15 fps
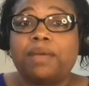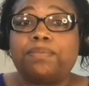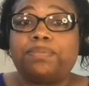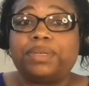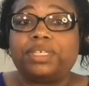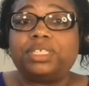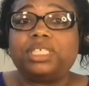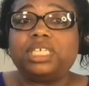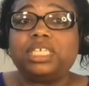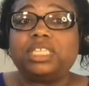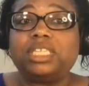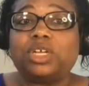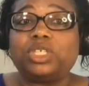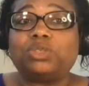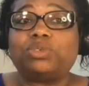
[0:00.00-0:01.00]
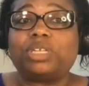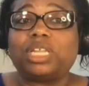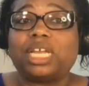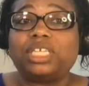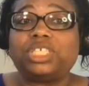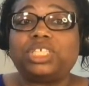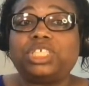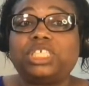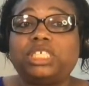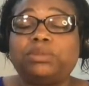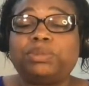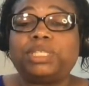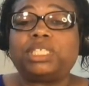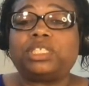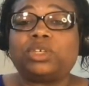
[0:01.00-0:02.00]
Building those
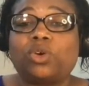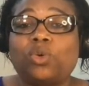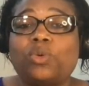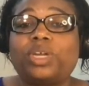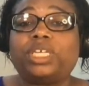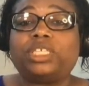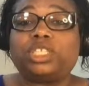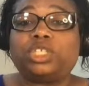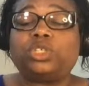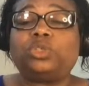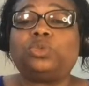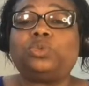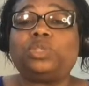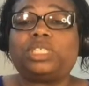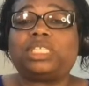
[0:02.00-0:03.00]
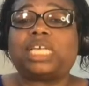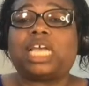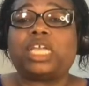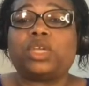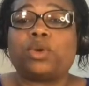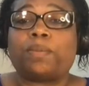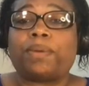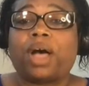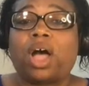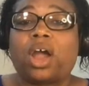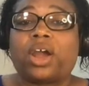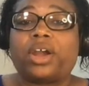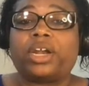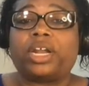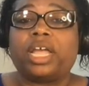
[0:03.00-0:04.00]
relationships is going to set you
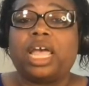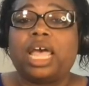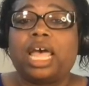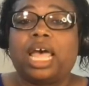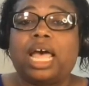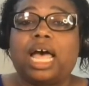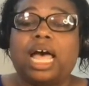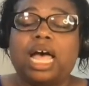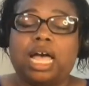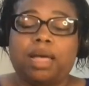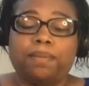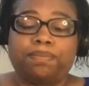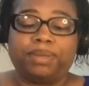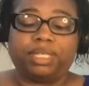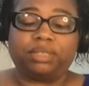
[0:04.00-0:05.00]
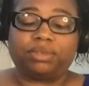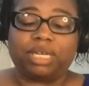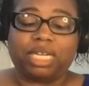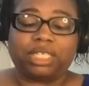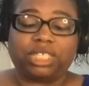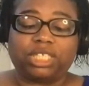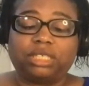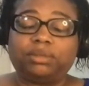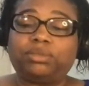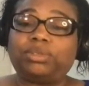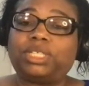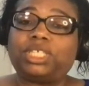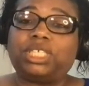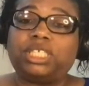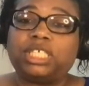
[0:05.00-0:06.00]
apart. Build the relationships
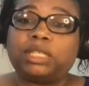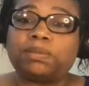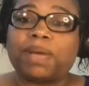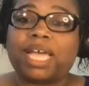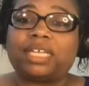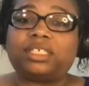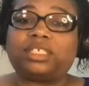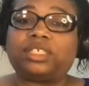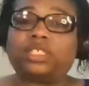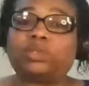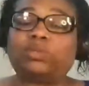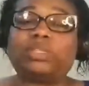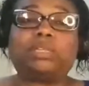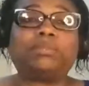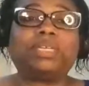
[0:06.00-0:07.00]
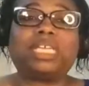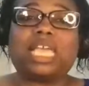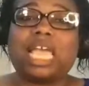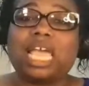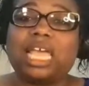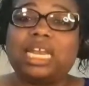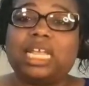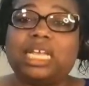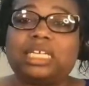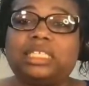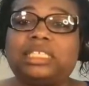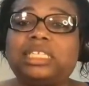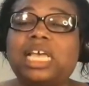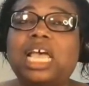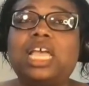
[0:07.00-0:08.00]
with your dispatchers, with the
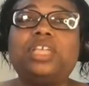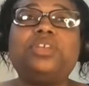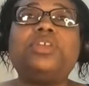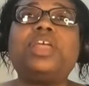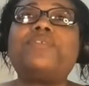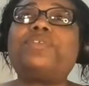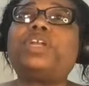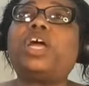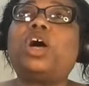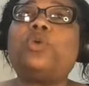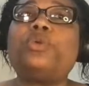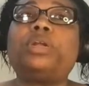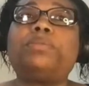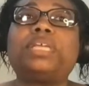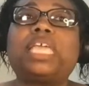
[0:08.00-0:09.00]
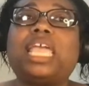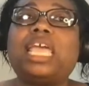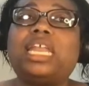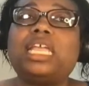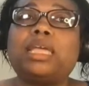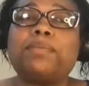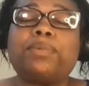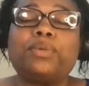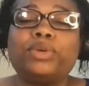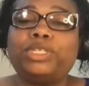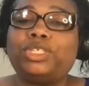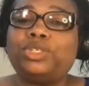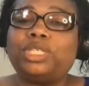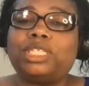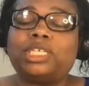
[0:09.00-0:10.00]
mechanics. You never know when a mechanic can
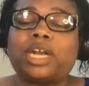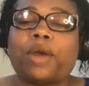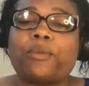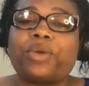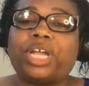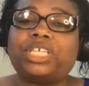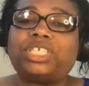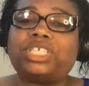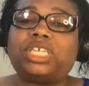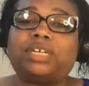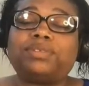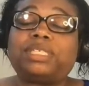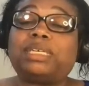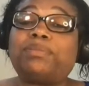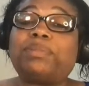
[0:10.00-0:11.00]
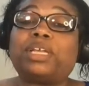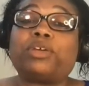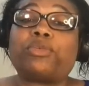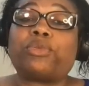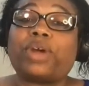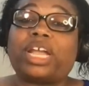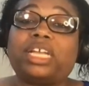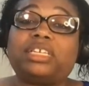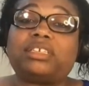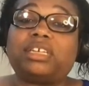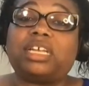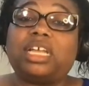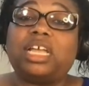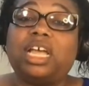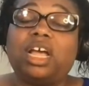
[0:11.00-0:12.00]
point you in the direction of something great,
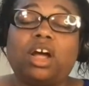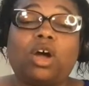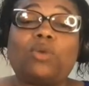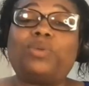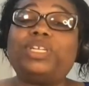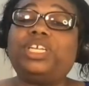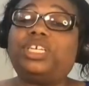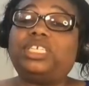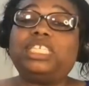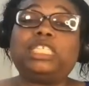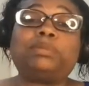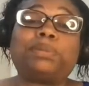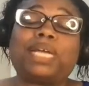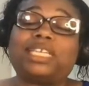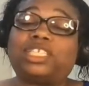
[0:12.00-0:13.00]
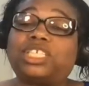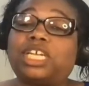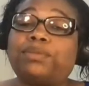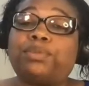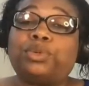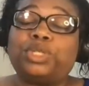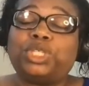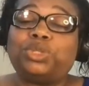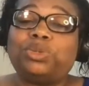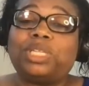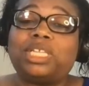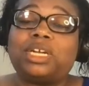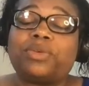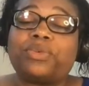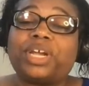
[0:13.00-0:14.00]
or when your dispatcher can point you
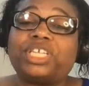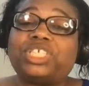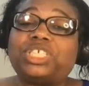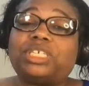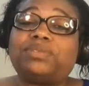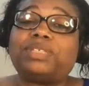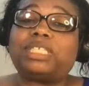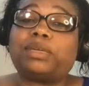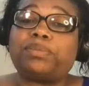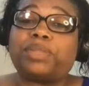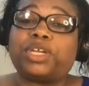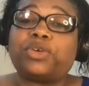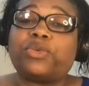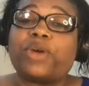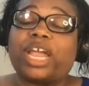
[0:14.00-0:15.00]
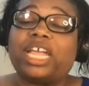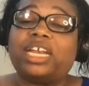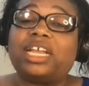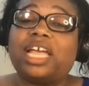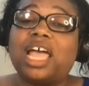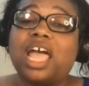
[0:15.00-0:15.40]
in the direction of something great.